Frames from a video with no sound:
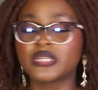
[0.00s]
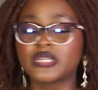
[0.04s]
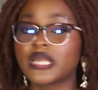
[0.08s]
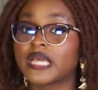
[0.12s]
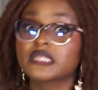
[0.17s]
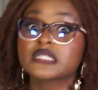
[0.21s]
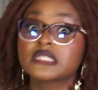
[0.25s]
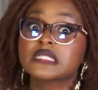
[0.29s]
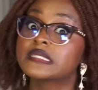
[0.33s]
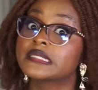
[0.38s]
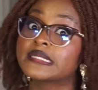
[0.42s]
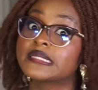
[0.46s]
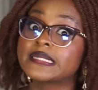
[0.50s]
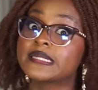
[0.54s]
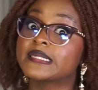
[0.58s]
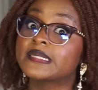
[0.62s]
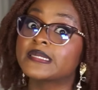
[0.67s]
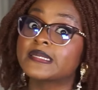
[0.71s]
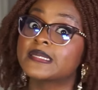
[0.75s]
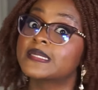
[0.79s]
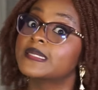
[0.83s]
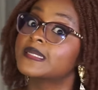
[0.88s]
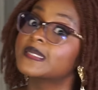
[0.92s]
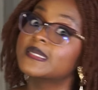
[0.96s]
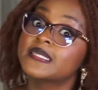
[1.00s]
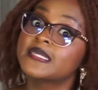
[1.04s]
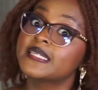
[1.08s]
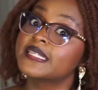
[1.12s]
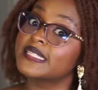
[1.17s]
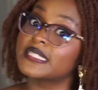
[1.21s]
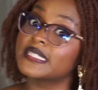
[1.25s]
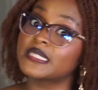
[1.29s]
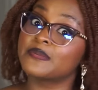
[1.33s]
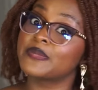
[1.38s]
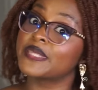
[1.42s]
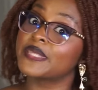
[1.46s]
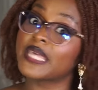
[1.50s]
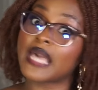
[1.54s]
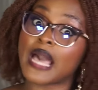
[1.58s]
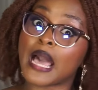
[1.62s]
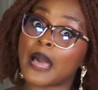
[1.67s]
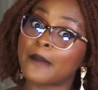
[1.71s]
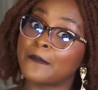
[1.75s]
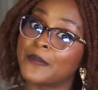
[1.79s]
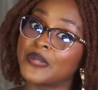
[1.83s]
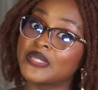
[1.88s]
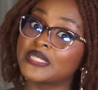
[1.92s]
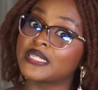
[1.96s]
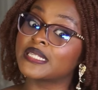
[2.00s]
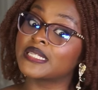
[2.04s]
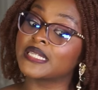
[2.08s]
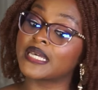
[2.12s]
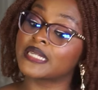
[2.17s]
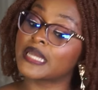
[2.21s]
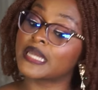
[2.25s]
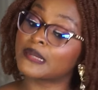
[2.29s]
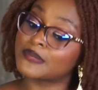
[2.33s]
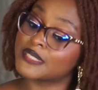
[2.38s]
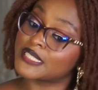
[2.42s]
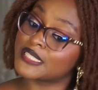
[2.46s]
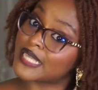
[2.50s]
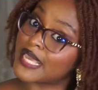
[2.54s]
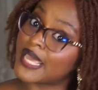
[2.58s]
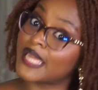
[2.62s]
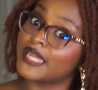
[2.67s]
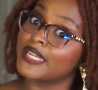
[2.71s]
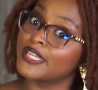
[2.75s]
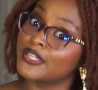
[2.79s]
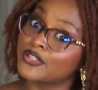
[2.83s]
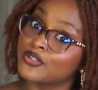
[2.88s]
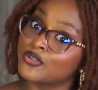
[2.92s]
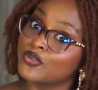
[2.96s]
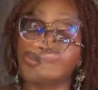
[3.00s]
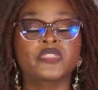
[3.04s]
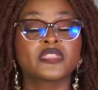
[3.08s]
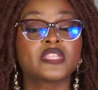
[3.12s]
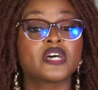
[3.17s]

Like, things be happening, and I'm telling you.